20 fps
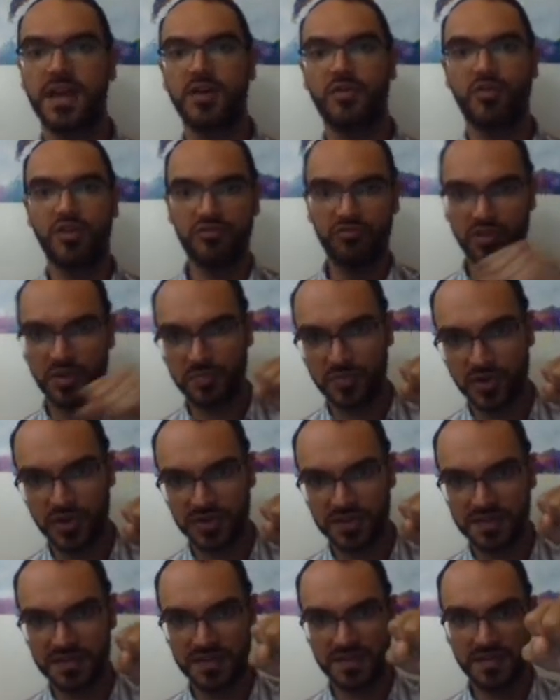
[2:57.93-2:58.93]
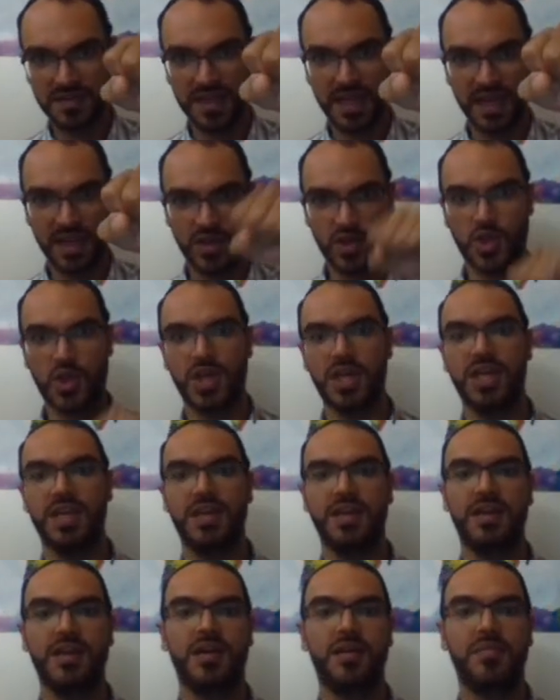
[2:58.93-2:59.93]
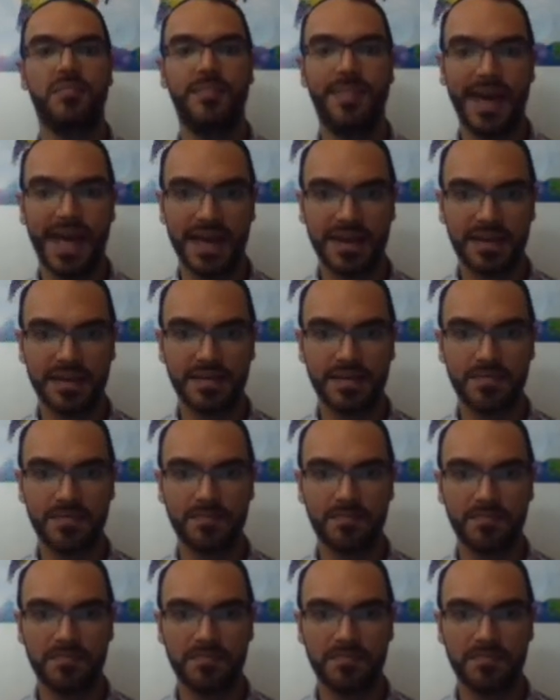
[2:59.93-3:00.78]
when we put the edge E back.